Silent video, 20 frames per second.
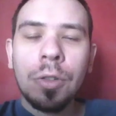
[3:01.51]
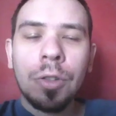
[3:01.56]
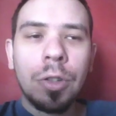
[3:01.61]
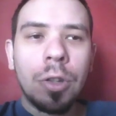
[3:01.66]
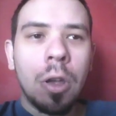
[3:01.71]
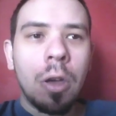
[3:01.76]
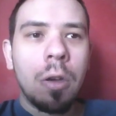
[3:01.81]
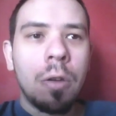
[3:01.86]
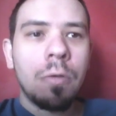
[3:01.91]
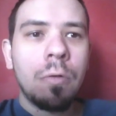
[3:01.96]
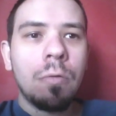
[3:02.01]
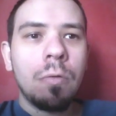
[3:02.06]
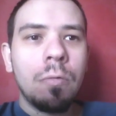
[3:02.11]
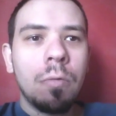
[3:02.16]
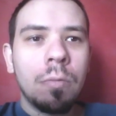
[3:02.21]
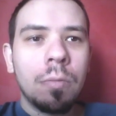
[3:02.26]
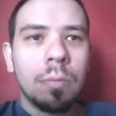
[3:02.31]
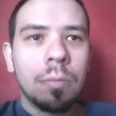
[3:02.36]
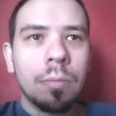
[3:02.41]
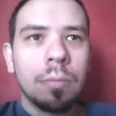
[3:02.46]

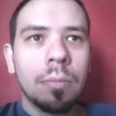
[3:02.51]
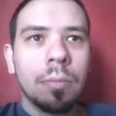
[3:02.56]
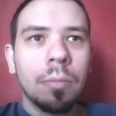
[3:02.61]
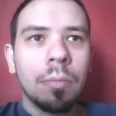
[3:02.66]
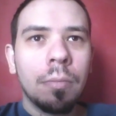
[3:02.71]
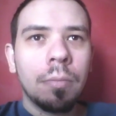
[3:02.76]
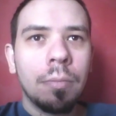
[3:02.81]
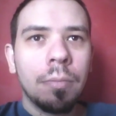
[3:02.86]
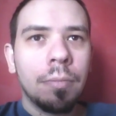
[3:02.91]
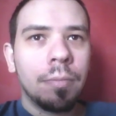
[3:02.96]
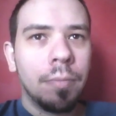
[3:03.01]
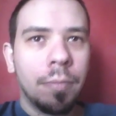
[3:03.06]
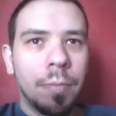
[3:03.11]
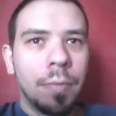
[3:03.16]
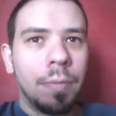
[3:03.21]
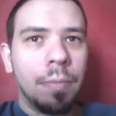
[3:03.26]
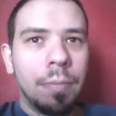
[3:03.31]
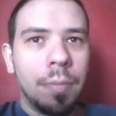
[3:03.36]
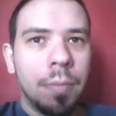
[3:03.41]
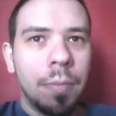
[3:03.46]
So
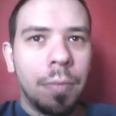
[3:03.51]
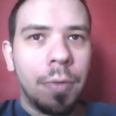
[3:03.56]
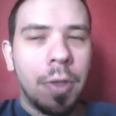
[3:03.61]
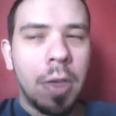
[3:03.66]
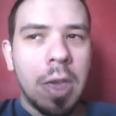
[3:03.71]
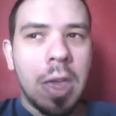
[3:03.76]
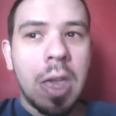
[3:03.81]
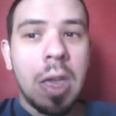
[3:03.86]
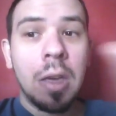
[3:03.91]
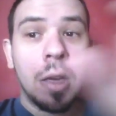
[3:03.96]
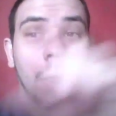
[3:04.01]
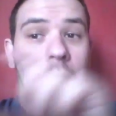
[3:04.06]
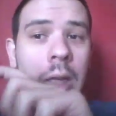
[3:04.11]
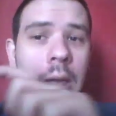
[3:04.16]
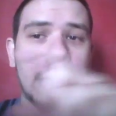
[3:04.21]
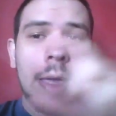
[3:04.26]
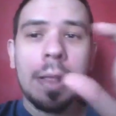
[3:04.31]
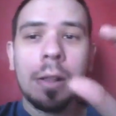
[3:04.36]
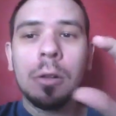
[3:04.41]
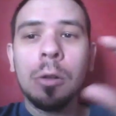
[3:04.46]
the
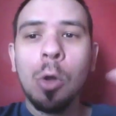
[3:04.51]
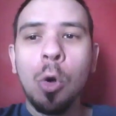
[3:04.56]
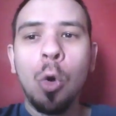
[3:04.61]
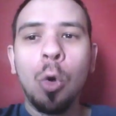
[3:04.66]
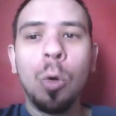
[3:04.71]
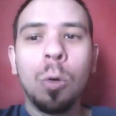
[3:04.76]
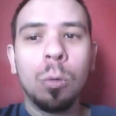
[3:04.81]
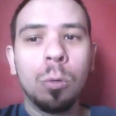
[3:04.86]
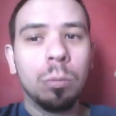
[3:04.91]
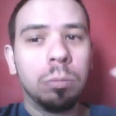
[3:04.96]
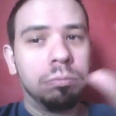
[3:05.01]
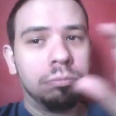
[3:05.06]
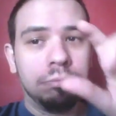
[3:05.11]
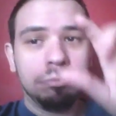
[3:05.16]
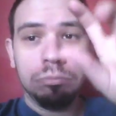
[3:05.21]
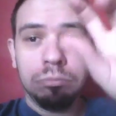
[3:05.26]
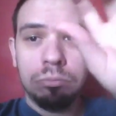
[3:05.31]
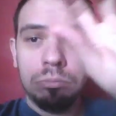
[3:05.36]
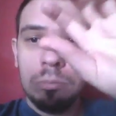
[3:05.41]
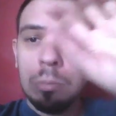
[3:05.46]
kill all
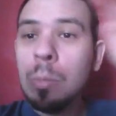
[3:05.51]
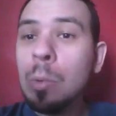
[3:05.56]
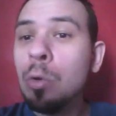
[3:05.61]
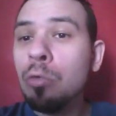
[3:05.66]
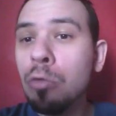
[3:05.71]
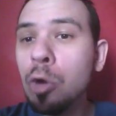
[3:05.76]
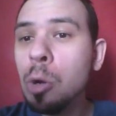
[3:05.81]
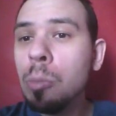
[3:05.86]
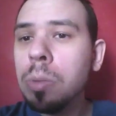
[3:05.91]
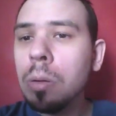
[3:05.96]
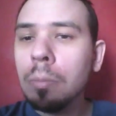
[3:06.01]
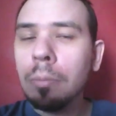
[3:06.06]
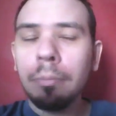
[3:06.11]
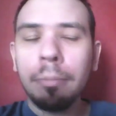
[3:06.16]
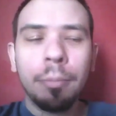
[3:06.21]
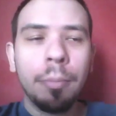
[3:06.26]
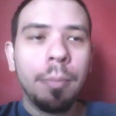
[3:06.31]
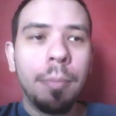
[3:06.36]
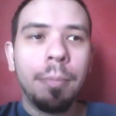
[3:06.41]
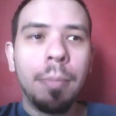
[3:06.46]
group
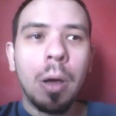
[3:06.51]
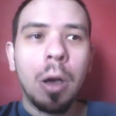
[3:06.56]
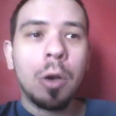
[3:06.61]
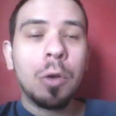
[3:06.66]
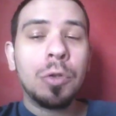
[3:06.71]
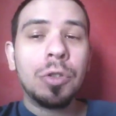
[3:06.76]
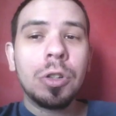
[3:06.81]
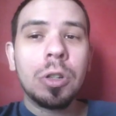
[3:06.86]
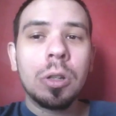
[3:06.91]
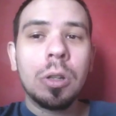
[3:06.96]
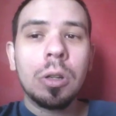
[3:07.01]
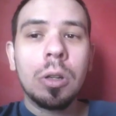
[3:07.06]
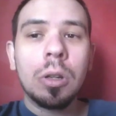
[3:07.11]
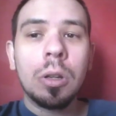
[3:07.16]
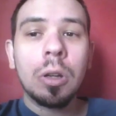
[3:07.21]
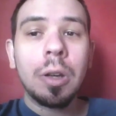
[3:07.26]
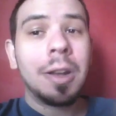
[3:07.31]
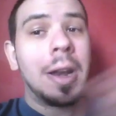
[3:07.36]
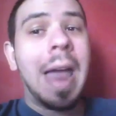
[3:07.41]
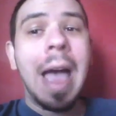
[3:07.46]
post
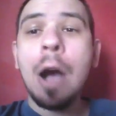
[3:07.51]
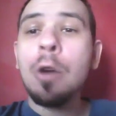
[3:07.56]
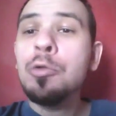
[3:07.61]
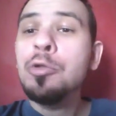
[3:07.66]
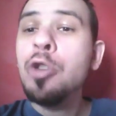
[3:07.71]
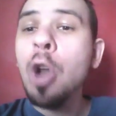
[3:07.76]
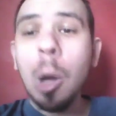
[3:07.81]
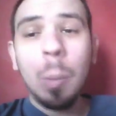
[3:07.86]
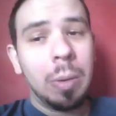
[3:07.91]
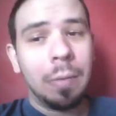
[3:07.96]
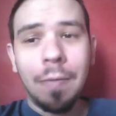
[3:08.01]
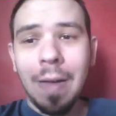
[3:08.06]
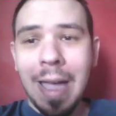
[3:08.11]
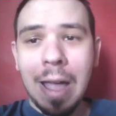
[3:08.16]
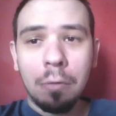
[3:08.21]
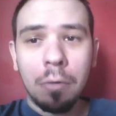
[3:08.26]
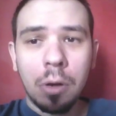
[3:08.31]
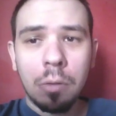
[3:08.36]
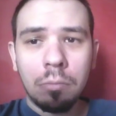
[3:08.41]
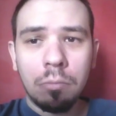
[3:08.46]
can now not be
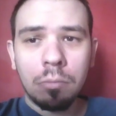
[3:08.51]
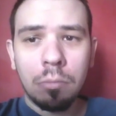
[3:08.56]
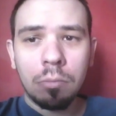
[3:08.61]
found,